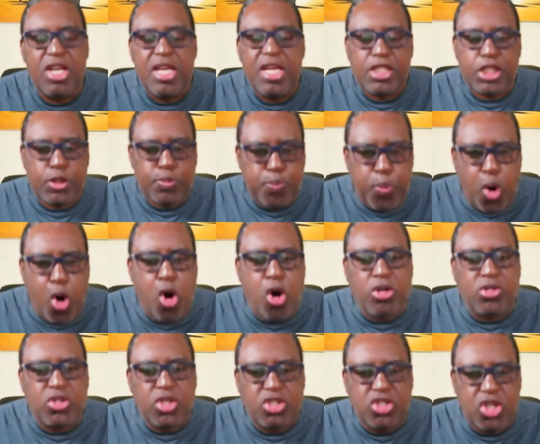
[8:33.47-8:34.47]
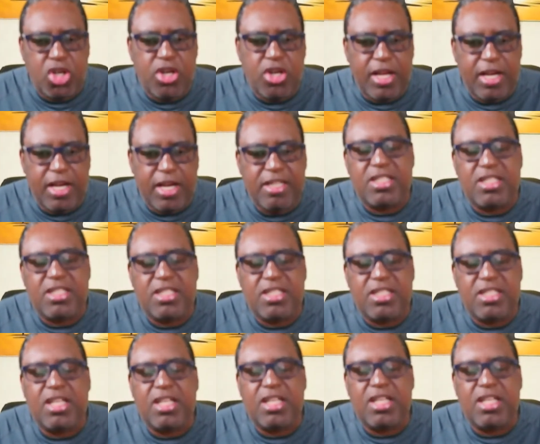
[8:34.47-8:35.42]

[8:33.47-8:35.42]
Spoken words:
spoke to journalists after the